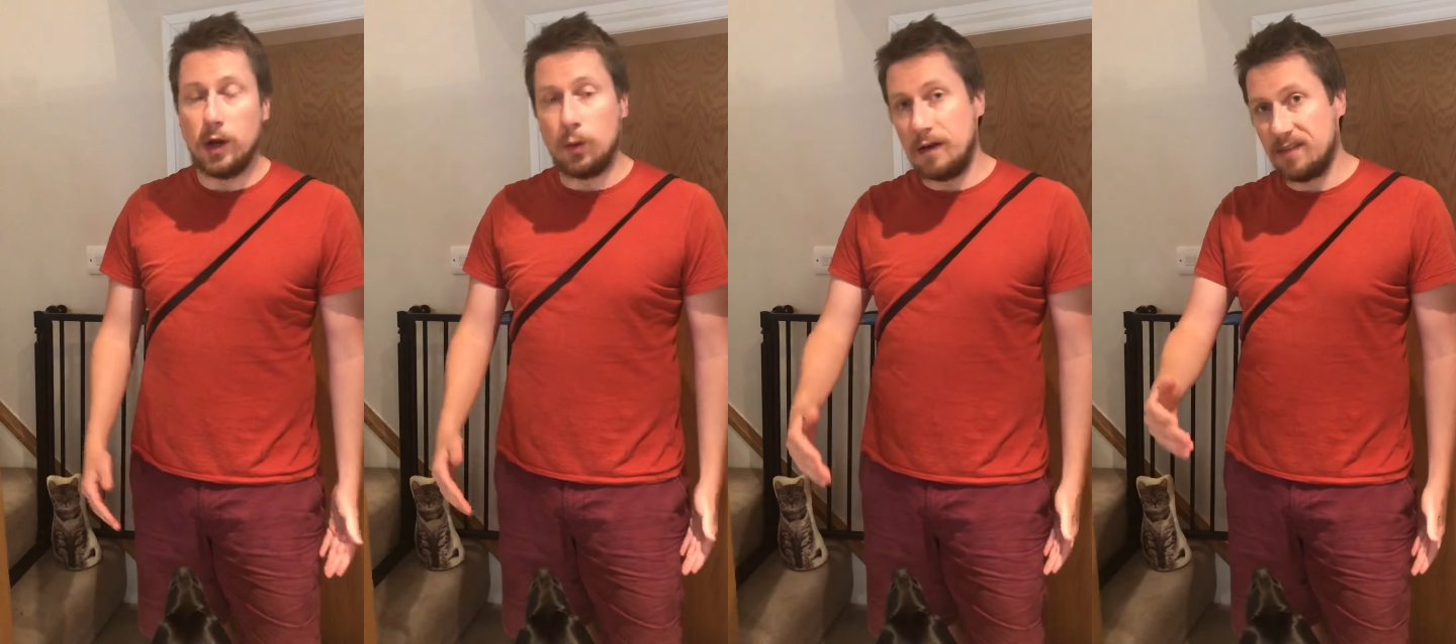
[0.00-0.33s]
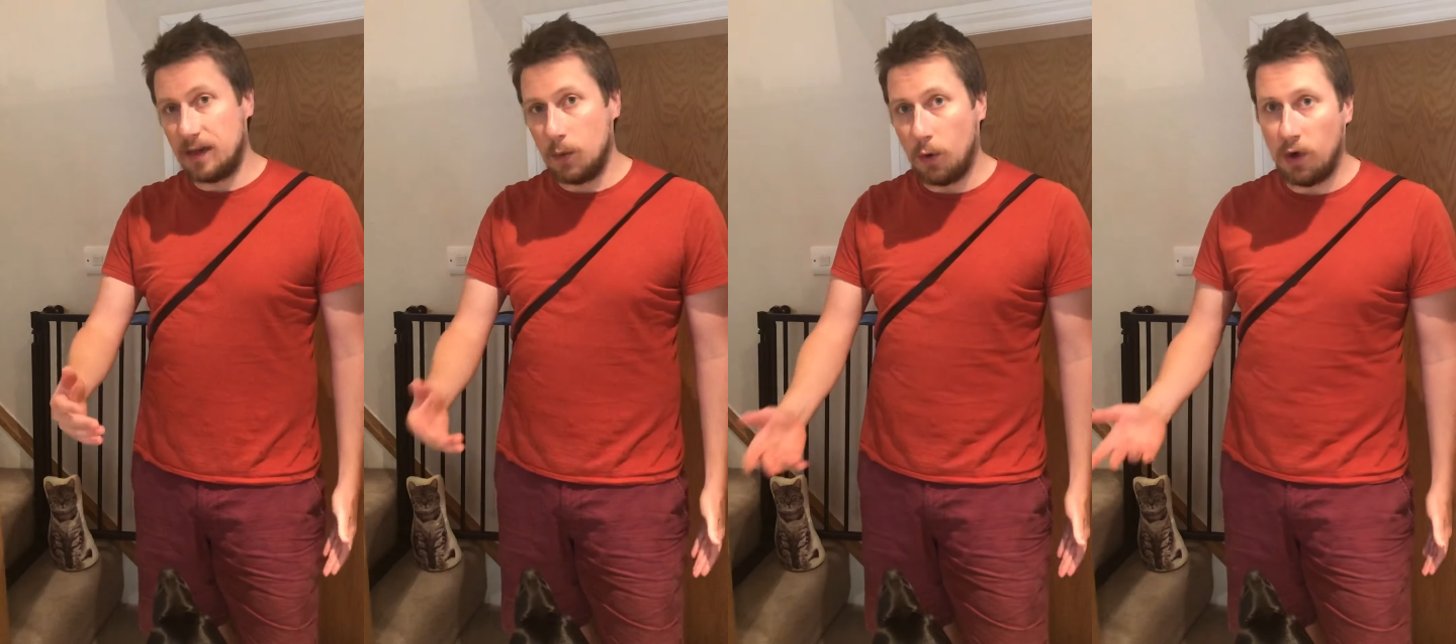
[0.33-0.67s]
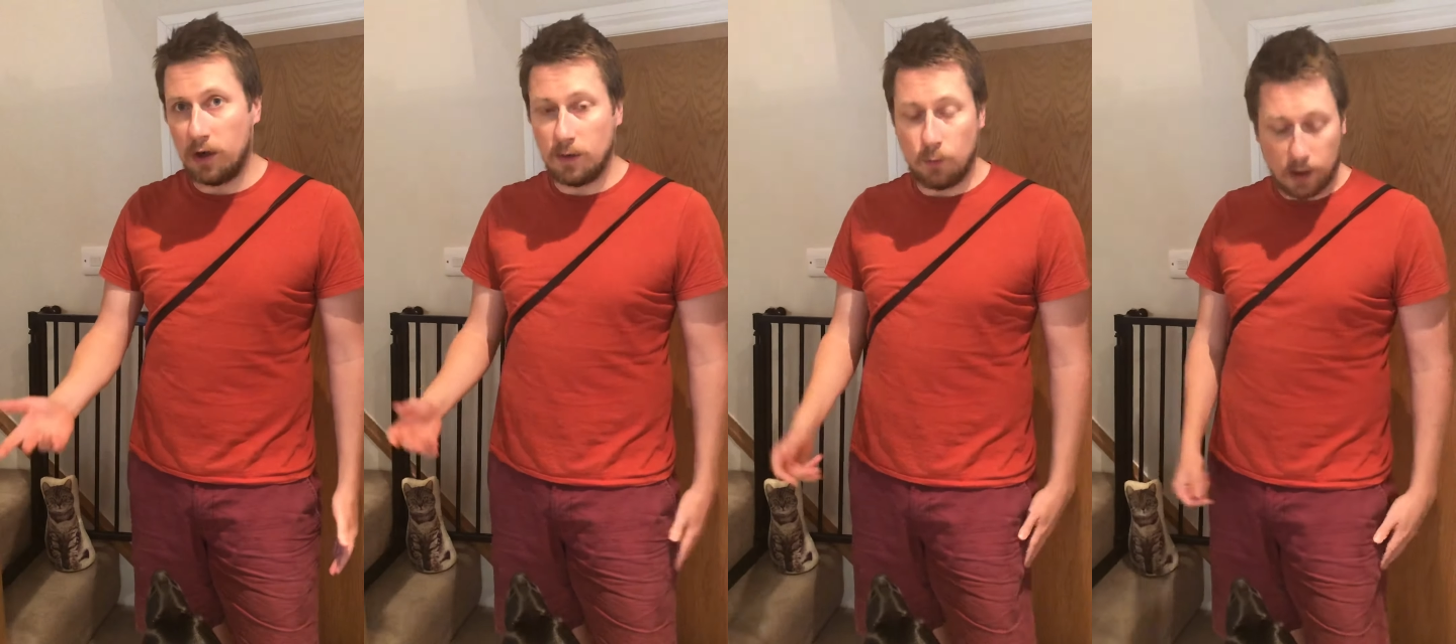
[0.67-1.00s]
whoever they're
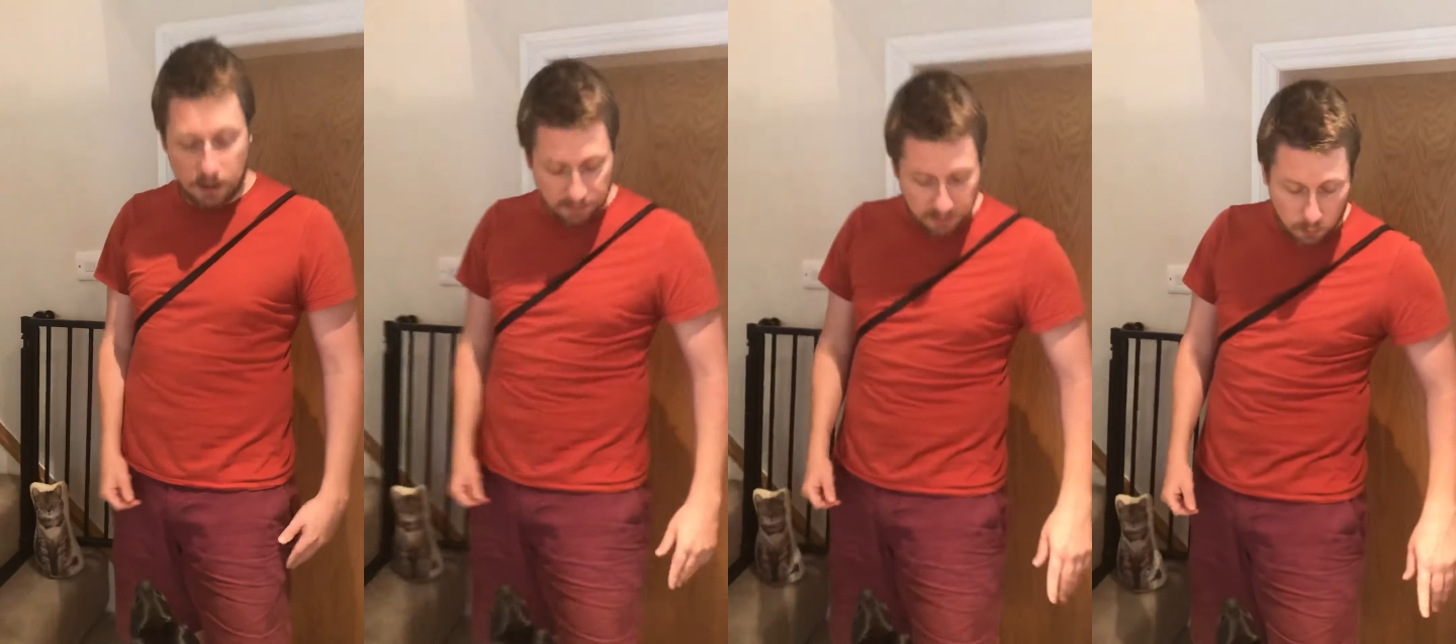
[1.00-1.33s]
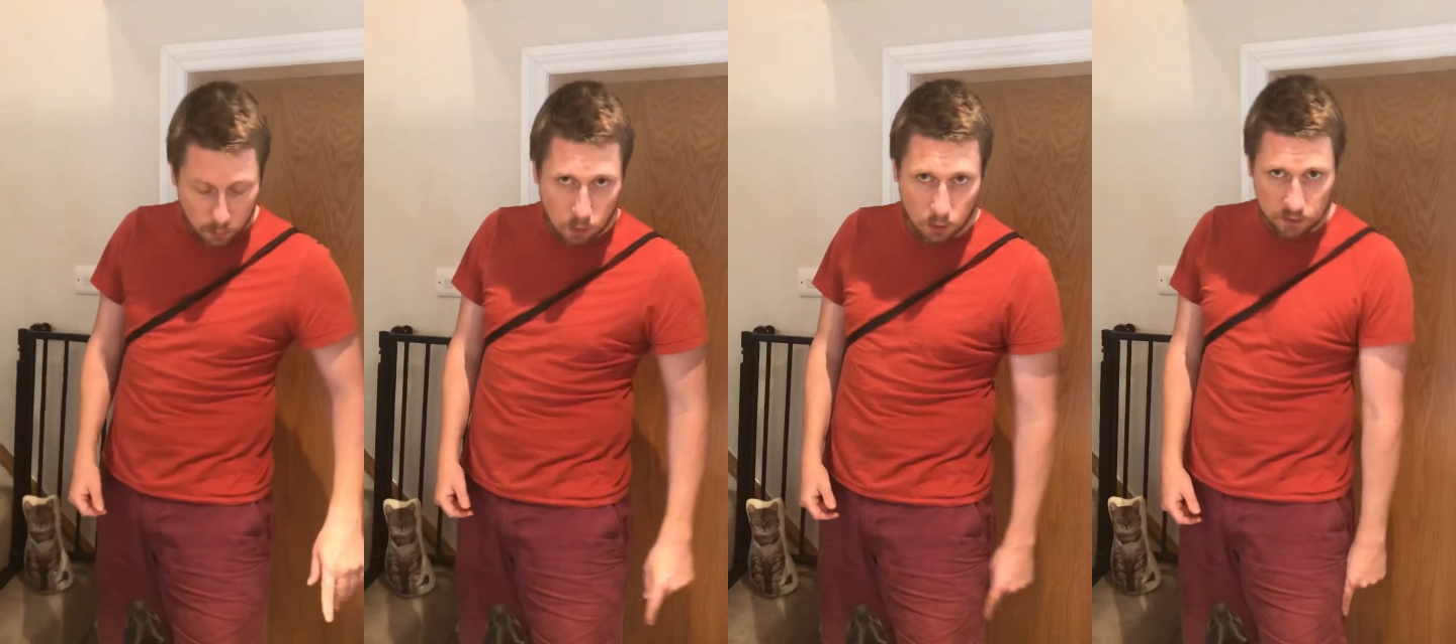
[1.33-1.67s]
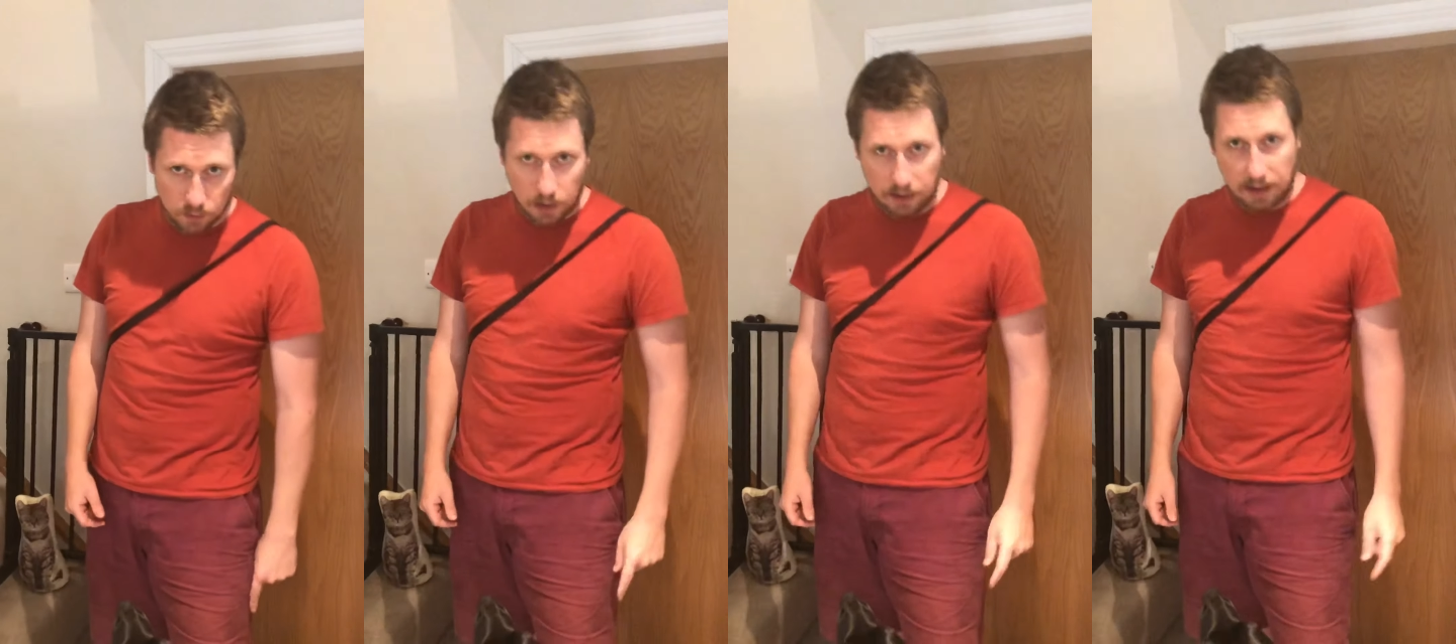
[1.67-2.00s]
walking with, they walk
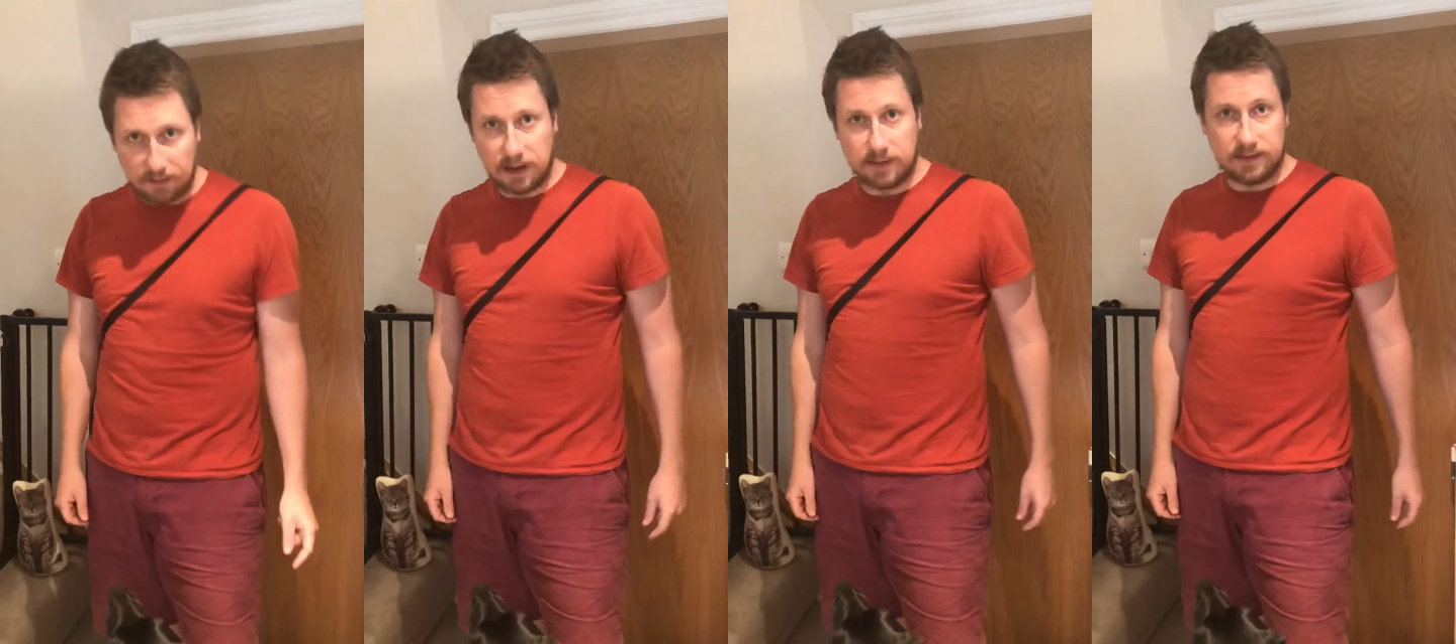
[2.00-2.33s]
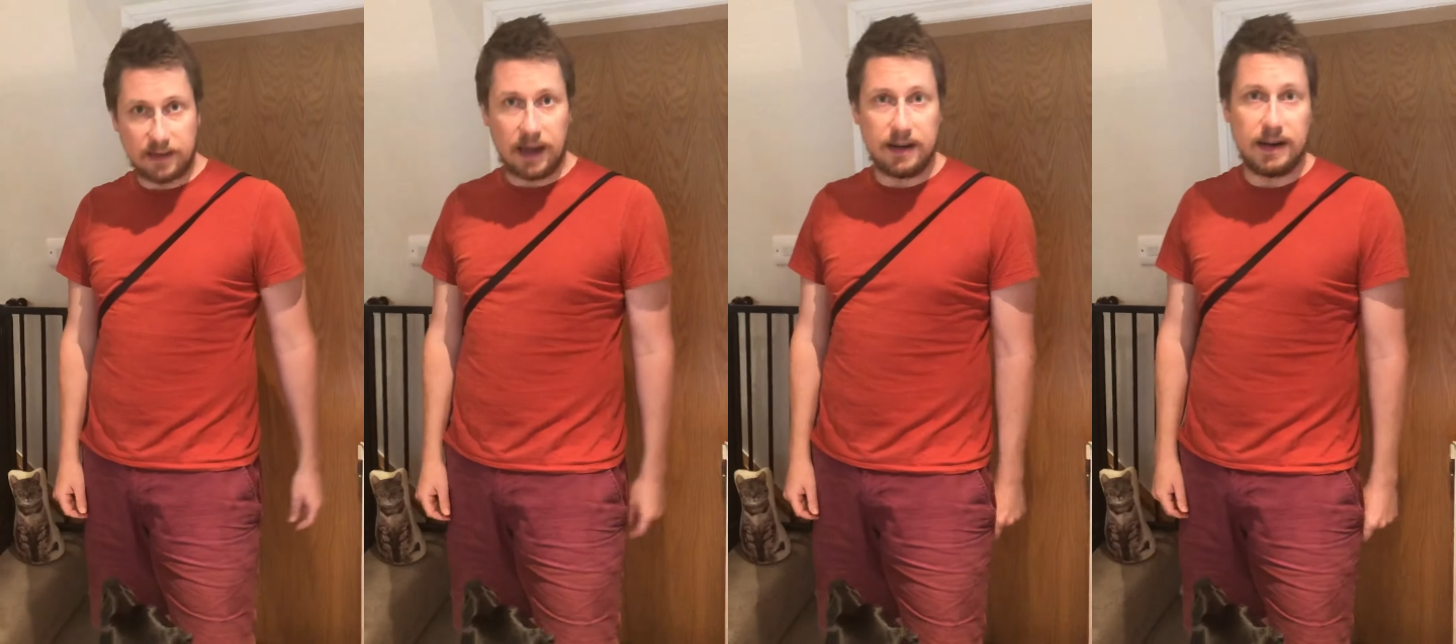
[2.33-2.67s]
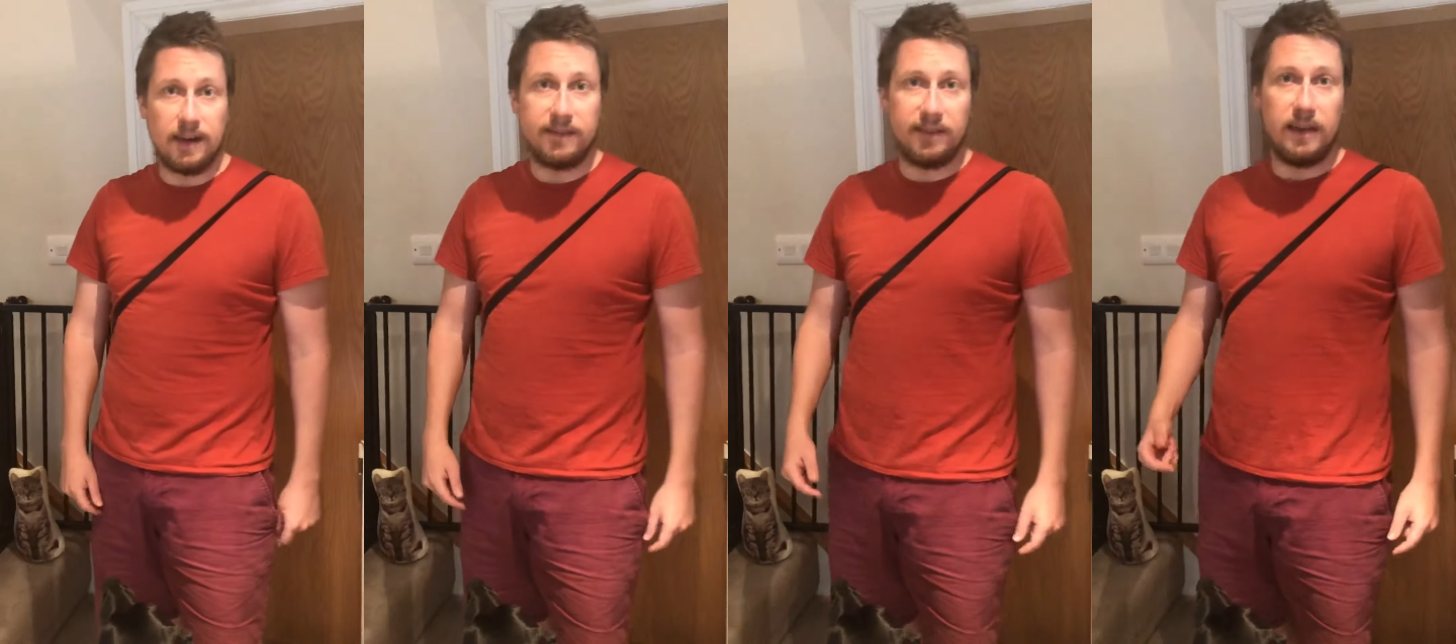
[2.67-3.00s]
to our left-hand side
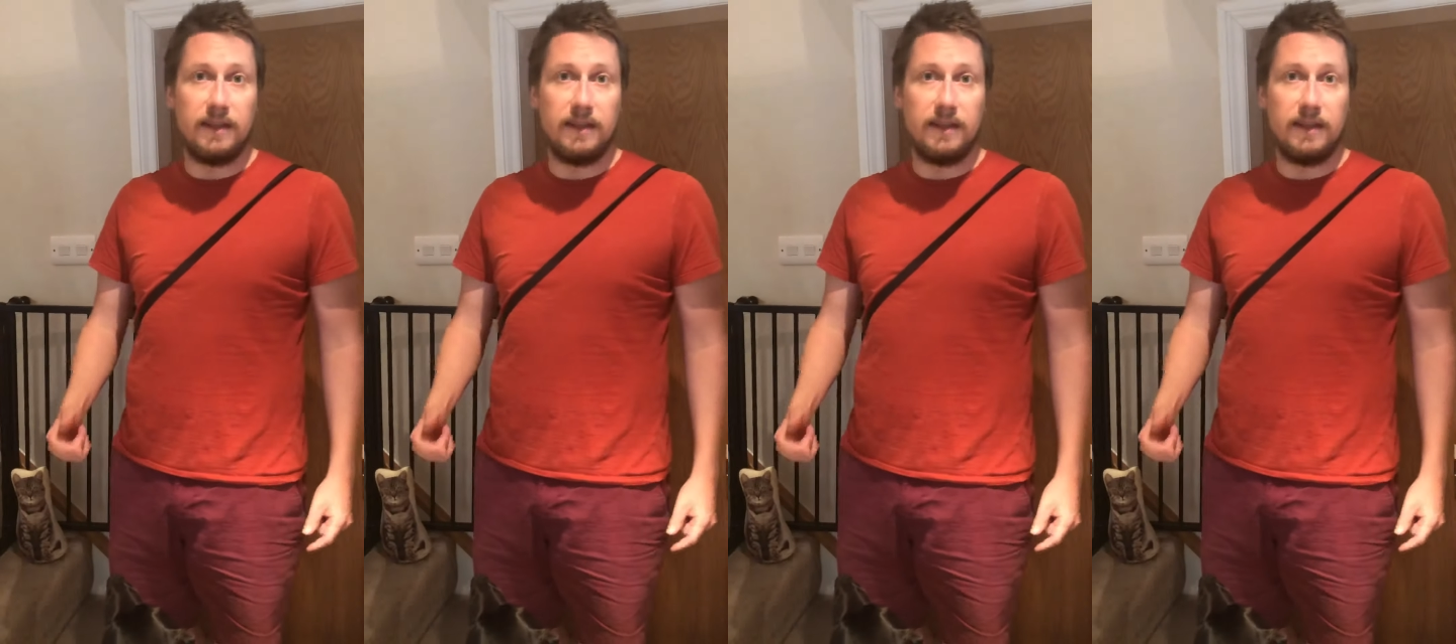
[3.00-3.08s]
nicely,